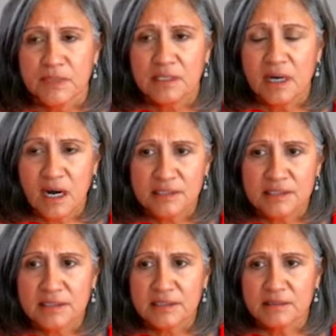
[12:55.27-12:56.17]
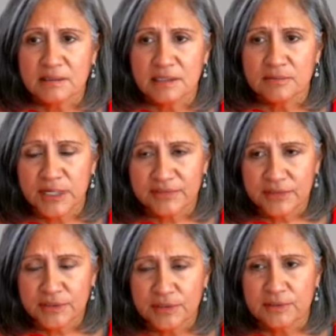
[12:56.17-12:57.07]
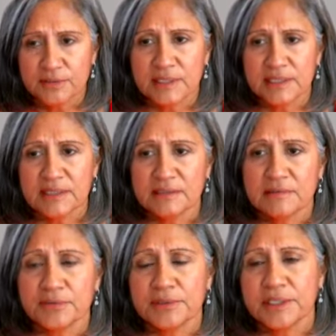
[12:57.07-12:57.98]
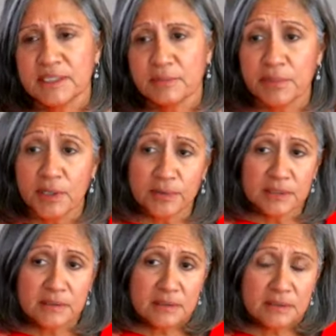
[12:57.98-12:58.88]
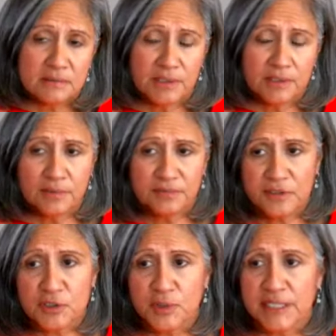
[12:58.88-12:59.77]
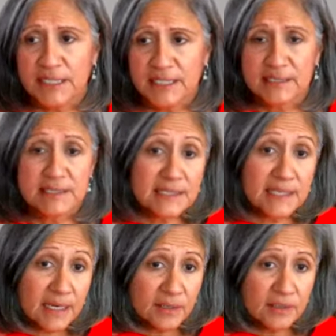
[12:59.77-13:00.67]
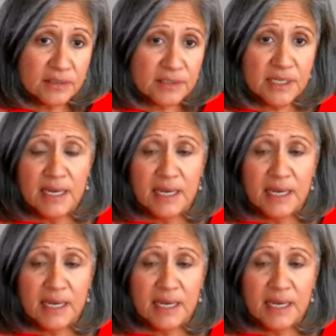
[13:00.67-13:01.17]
cost and revenue in three components. The first one again is sales.